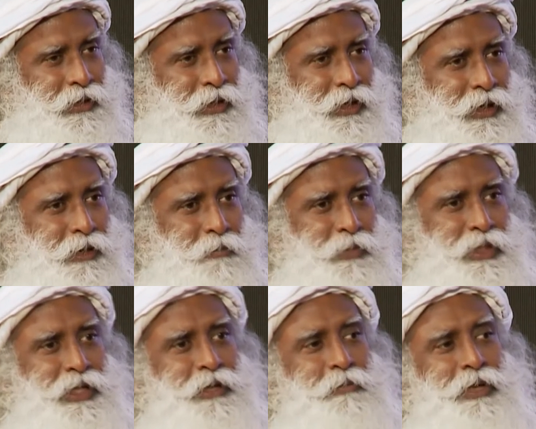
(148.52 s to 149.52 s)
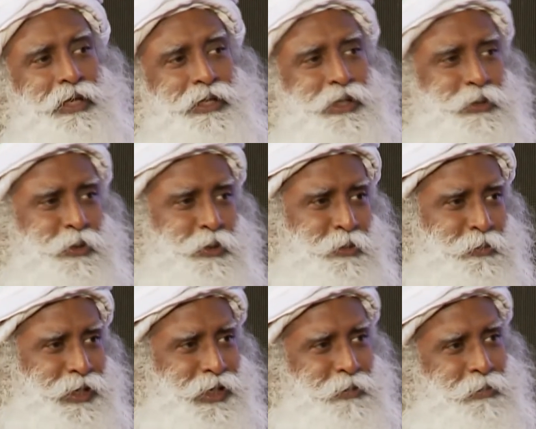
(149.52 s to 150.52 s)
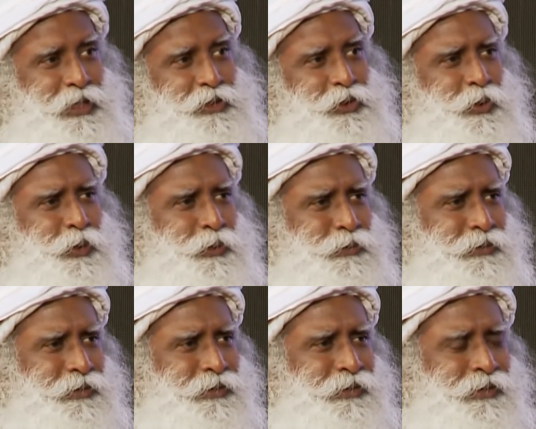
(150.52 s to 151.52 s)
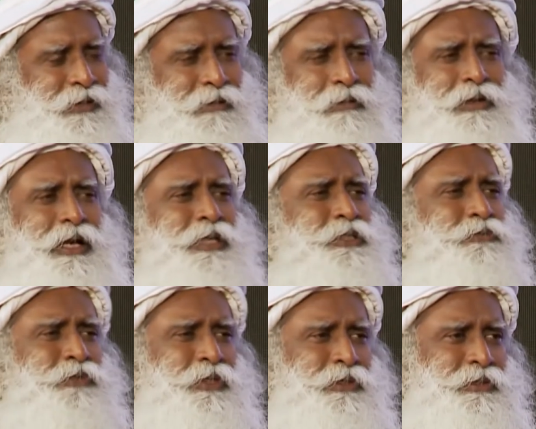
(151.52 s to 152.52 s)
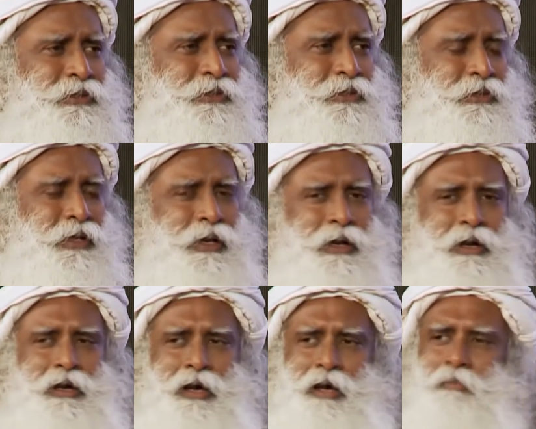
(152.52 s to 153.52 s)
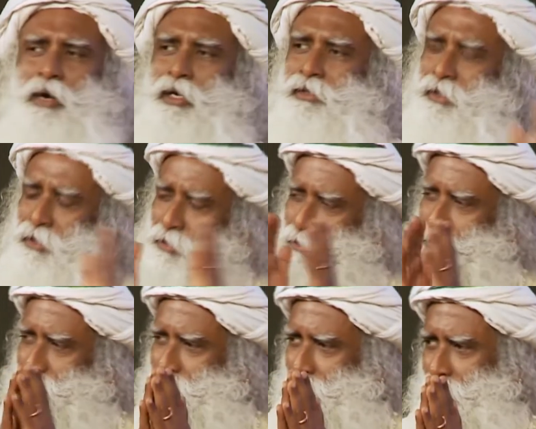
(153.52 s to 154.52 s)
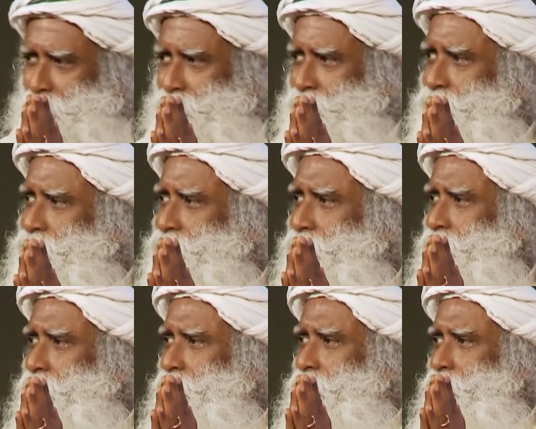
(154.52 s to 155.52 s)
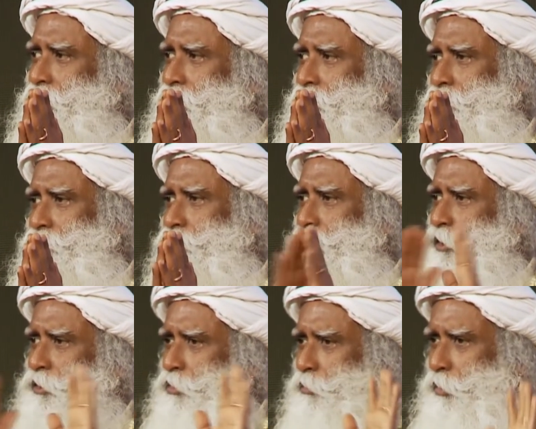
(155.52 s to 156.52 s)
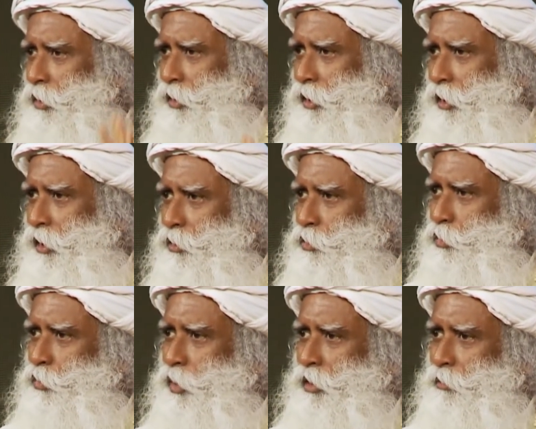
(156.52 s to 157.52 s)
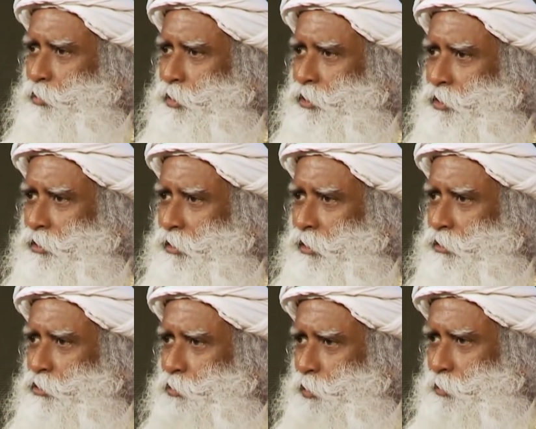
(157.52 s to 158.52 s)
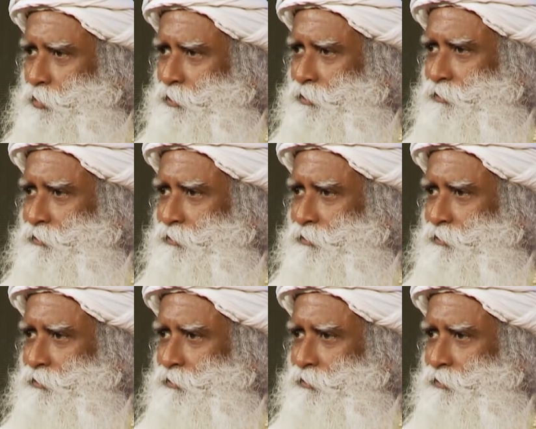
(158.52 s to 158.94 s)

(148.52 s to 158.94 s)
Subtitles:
me and my ego, me and my soul, all kinds of things. I'm asking you, all of you, within your body, are you one person or two people?